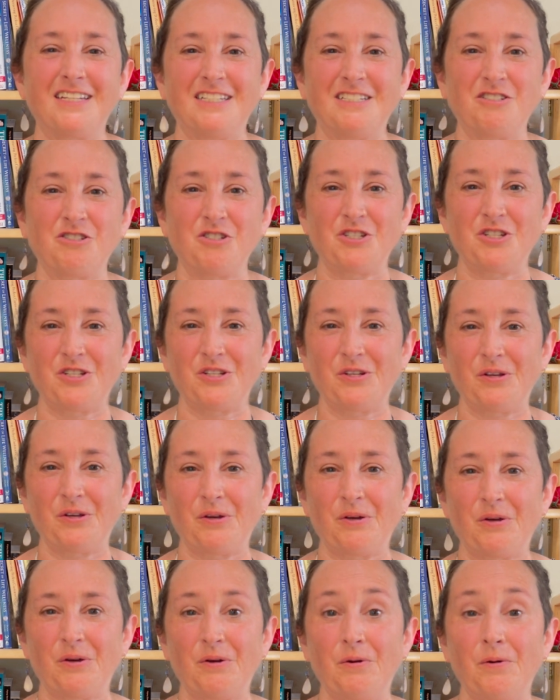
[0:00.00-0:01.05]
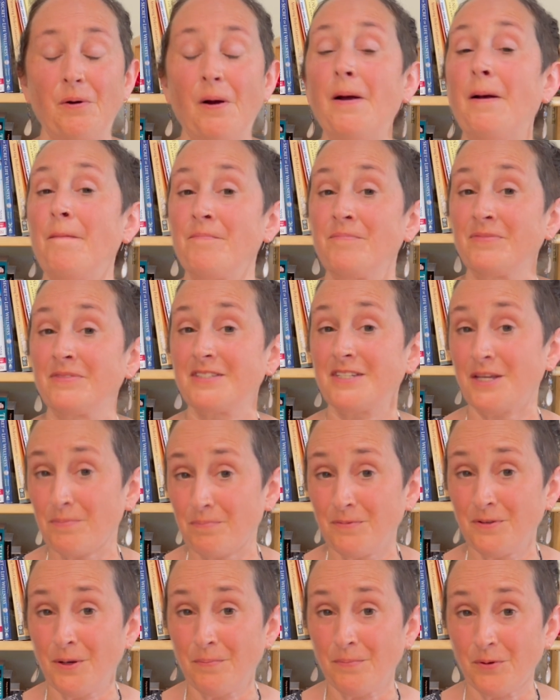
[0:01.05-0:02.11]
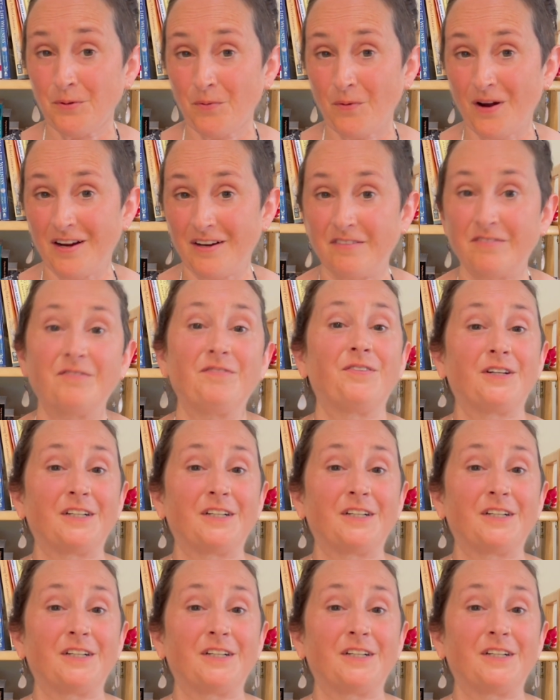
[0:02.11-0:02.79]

into tip number 1 for